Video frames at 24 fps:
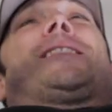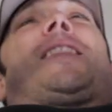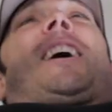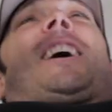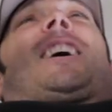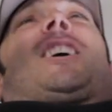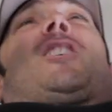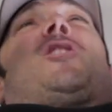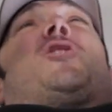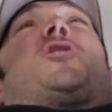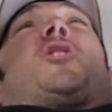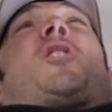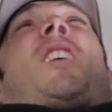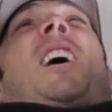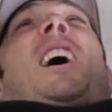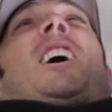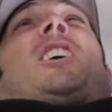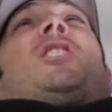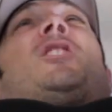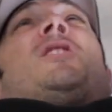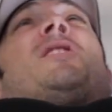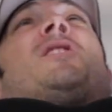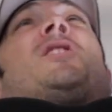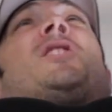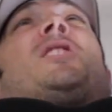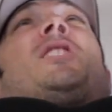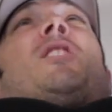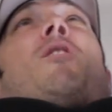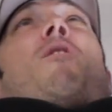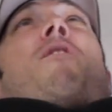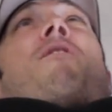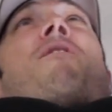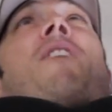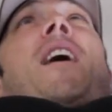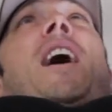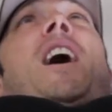that contraction is
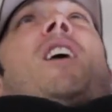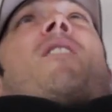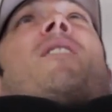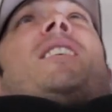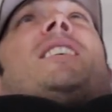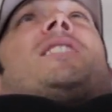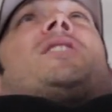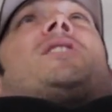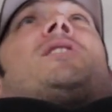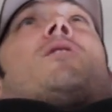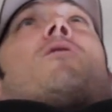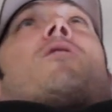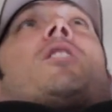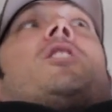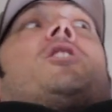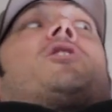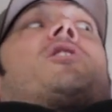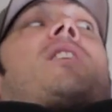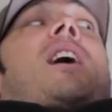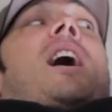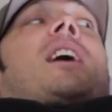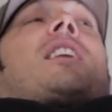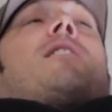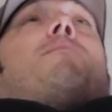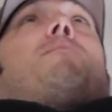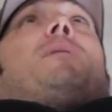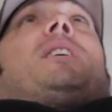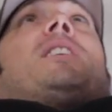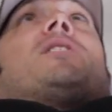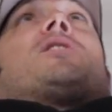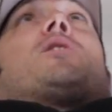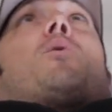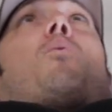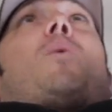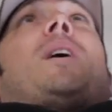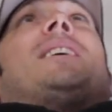still firing, it's still contracting
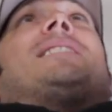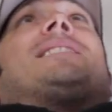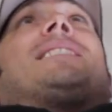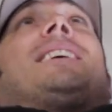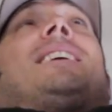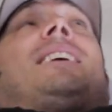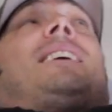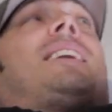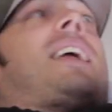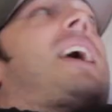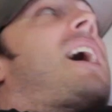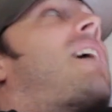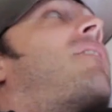because the weight's getting